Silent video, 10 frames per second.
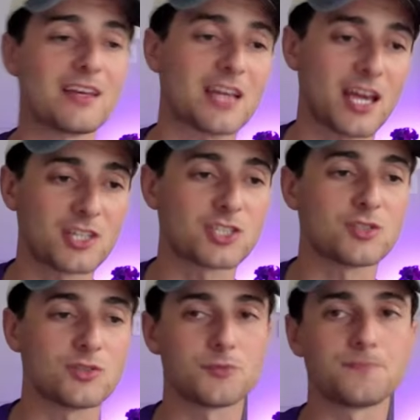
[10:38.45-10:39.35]

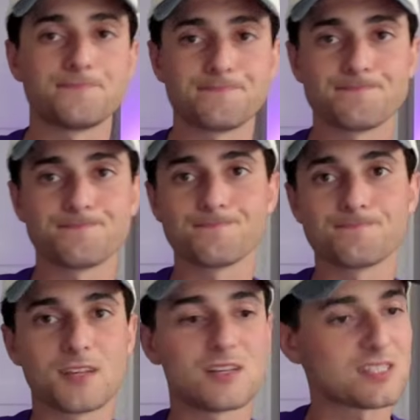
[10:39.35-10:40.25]
occasional
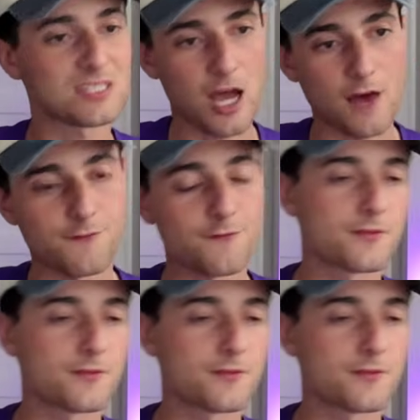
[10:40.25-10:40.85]
scuff